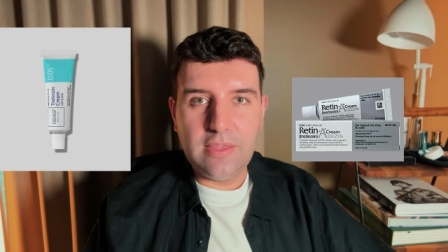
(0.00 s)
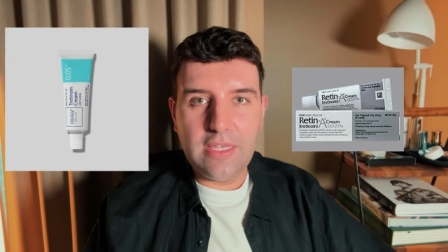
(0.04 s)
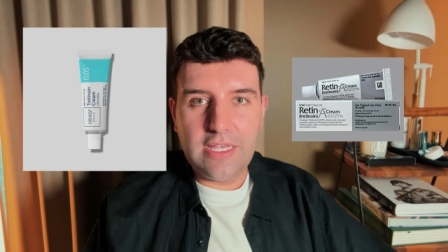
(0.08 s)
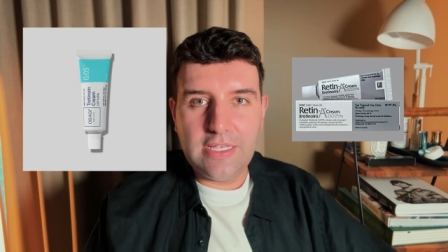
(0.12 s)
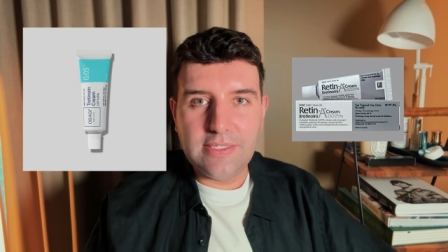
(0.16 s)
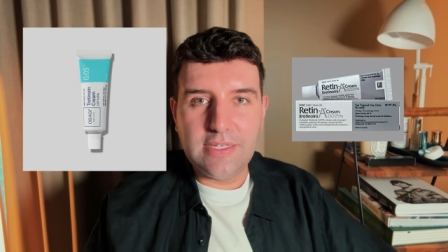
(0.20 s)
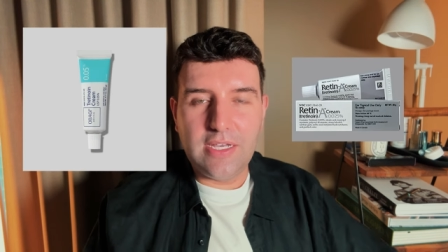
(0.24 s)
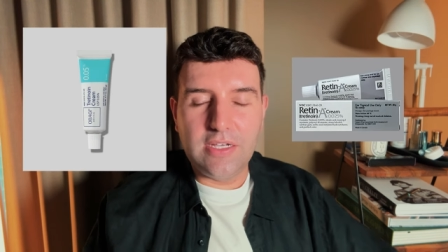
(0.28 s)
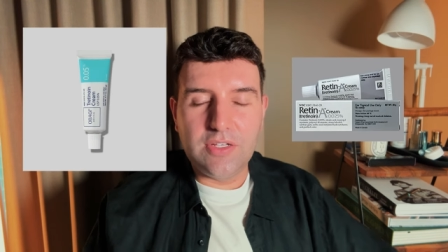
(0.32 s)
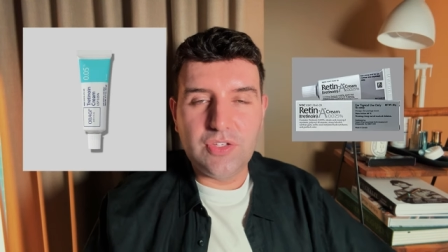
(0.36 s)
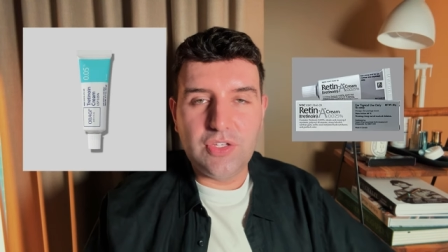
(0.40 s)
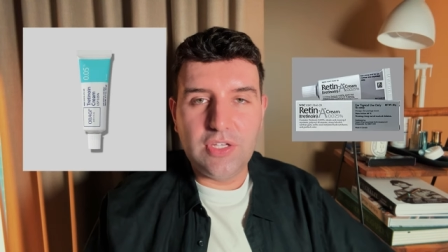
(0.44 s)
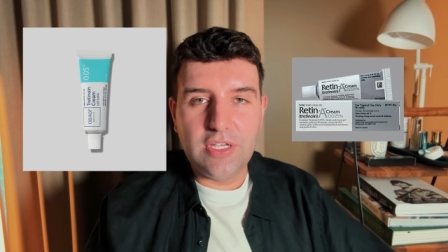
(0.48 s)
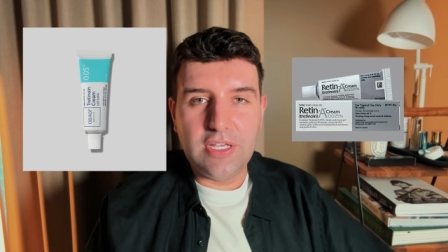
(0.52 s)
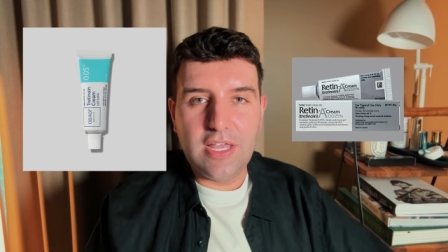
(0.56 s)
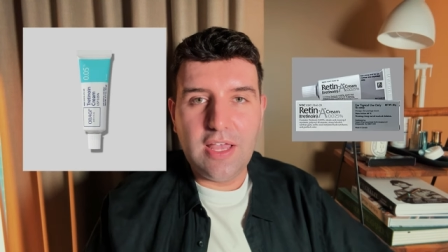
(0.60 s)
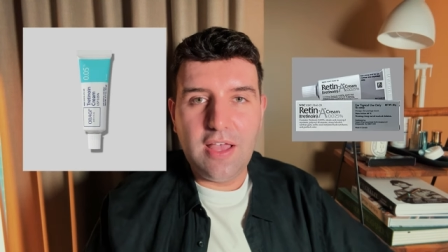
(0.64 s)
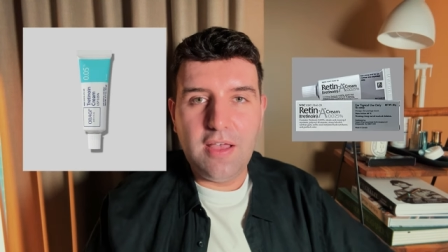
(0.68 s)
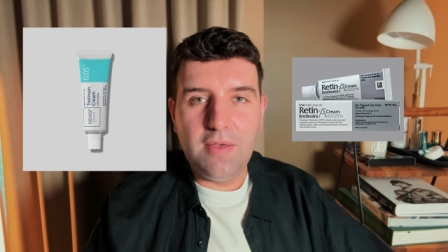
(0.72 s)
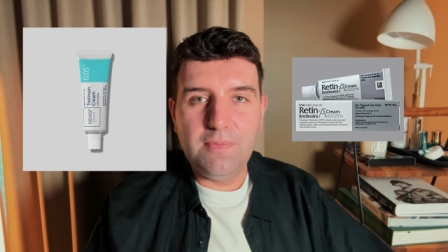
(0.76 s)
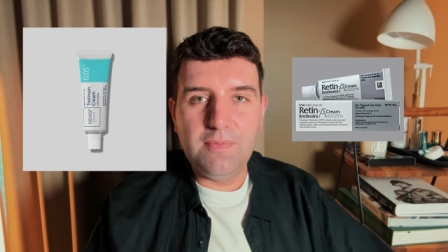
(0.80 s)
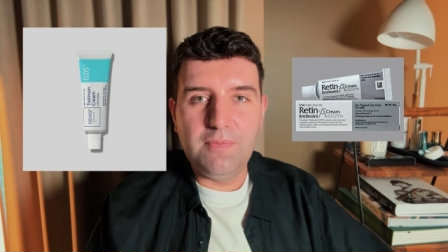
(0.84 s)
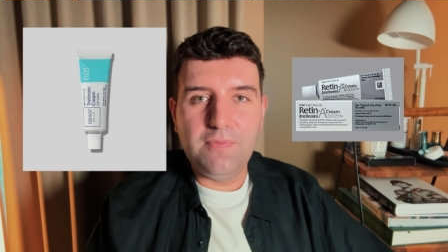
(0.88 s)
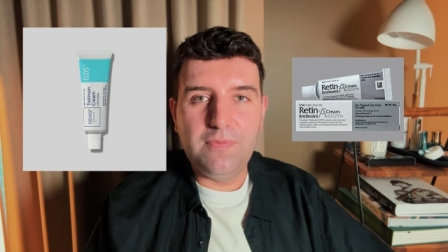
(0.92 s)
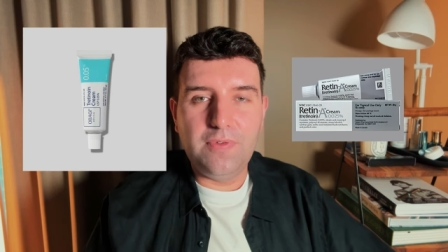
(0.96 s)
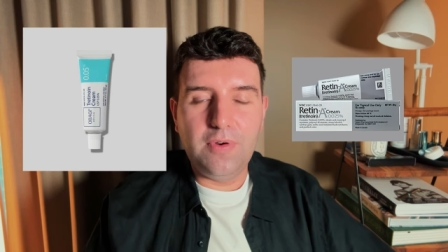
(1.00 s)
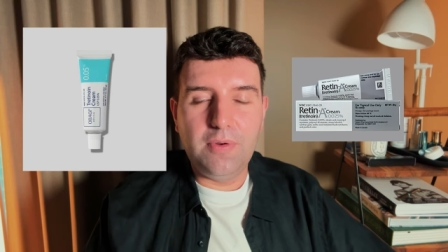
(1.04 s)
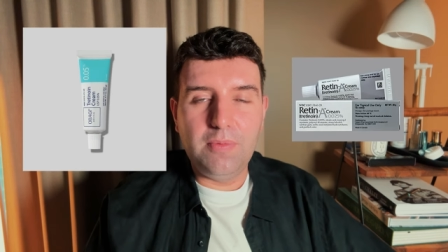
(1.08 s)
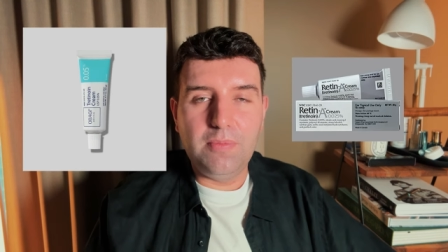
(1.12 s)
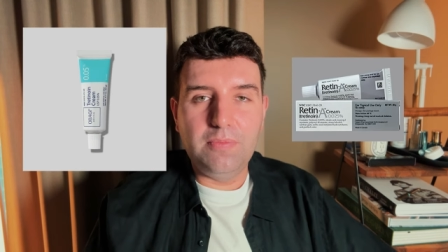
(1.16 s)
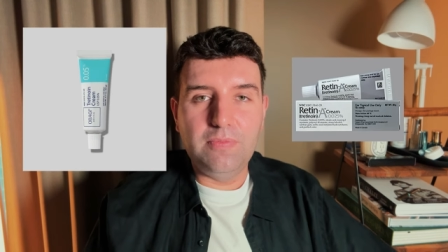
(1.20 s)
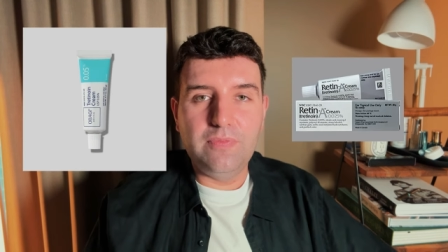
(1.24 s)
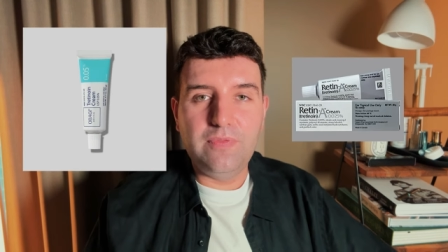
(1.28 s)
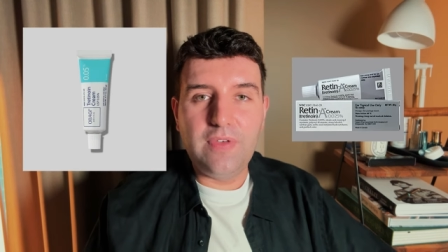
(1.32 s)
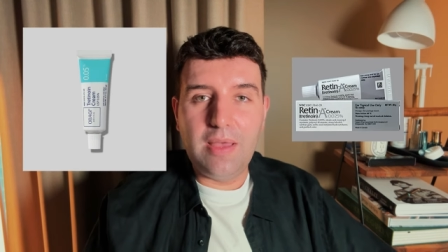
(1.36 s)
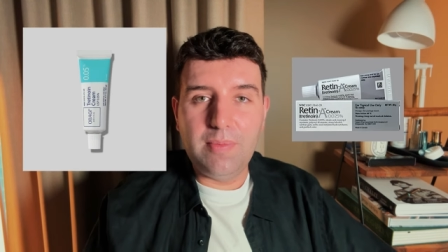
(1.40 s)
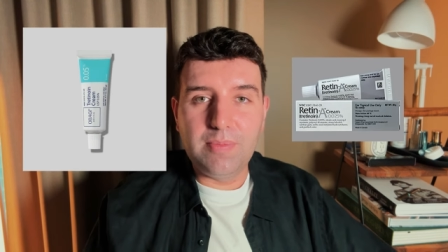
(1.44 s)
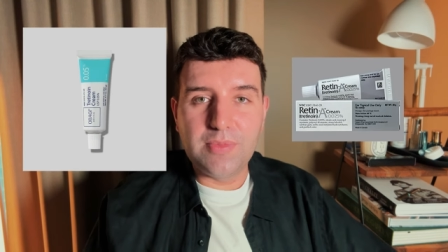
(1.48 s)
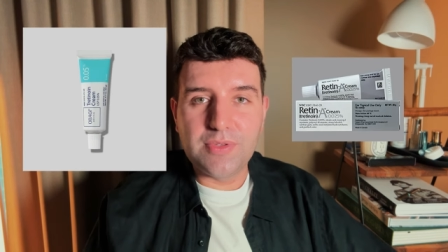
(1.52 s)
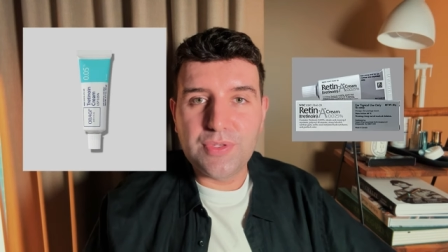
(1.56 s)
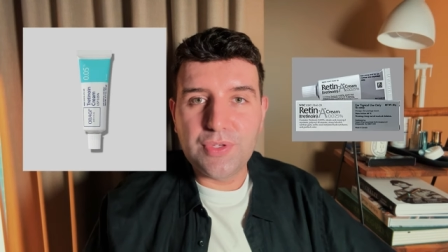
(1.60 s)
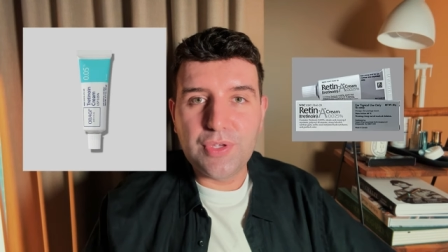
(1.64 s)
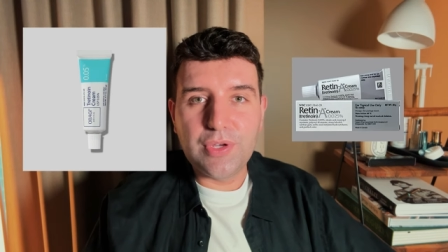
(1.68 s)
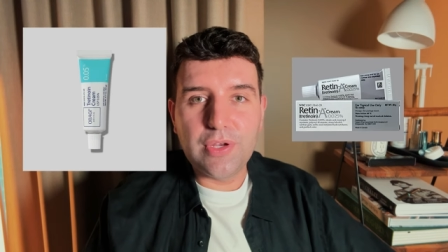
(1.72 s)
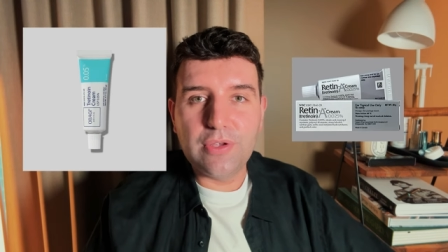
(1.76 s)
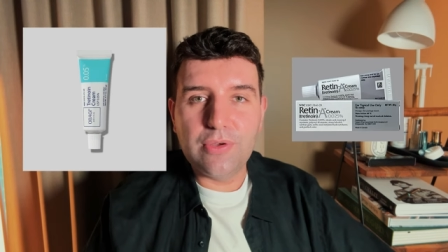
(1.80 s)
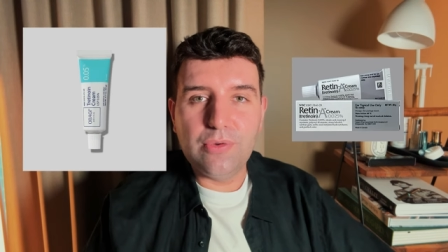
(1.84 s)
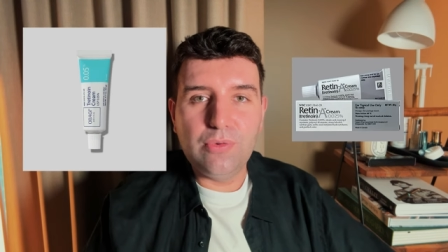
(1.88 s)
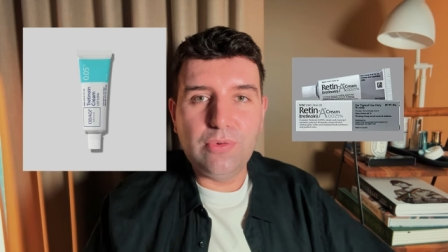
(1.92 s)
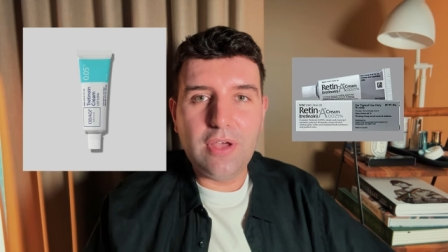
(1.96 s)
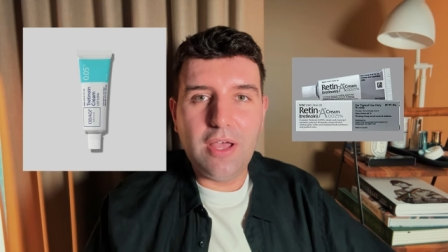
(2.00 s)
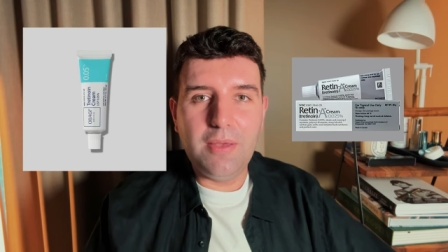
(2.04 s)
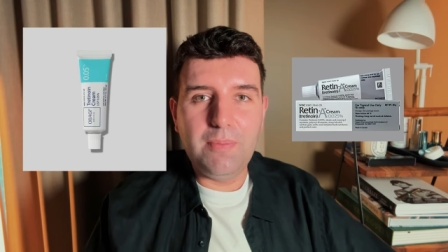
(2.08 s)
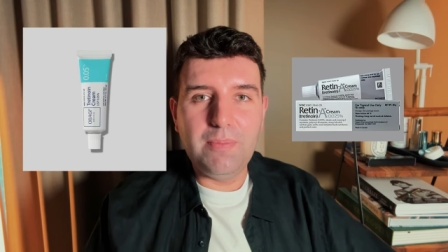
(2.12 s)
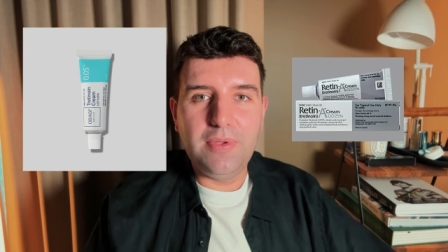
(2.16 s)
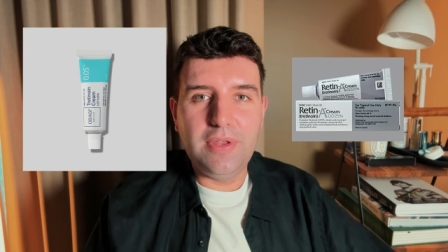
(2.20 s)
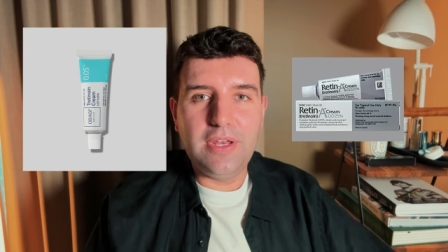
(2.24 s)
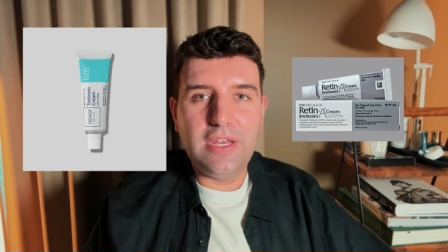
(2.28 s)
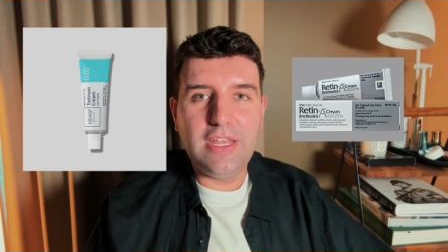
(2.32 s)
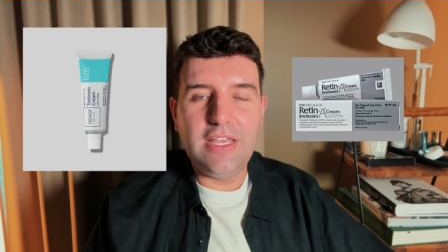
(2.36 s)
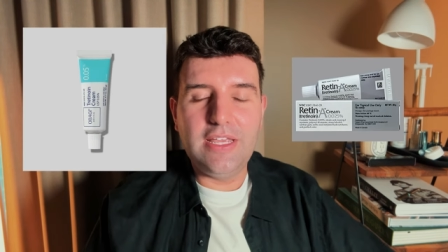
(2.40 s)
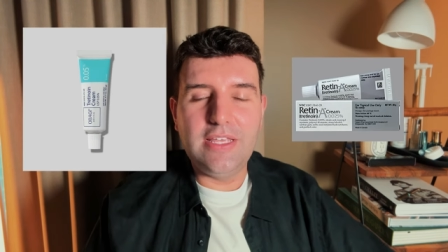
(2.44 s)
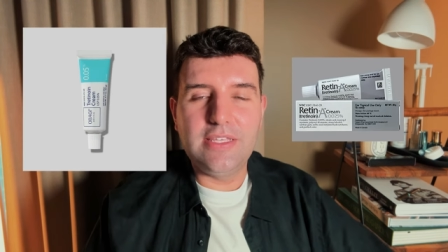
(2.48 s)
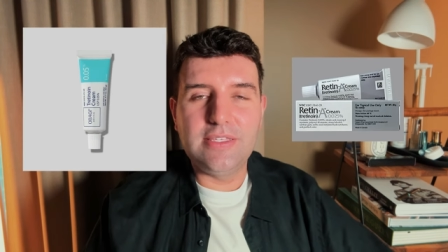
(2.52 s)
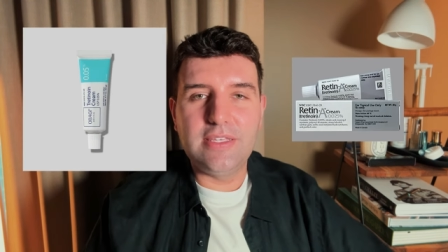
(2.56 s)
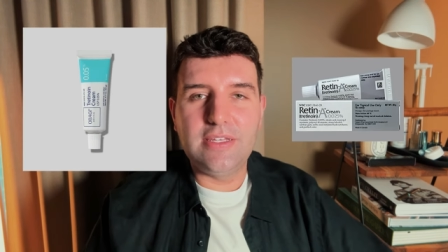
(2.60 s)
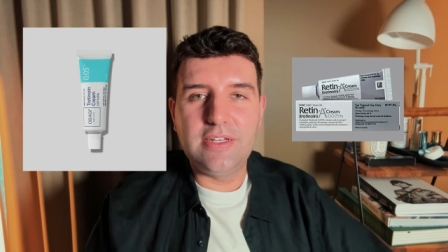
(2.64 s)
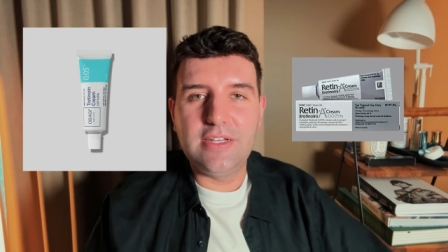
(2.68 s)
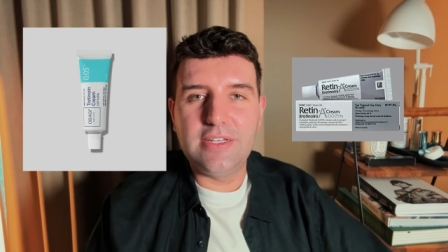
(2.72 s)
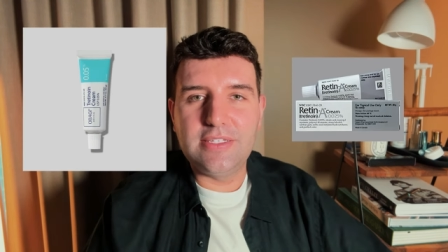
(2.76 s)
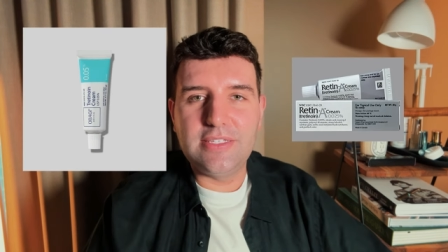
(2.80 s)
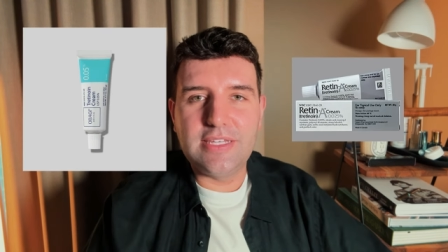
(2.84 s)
These actually come from pharmaceutical companies and are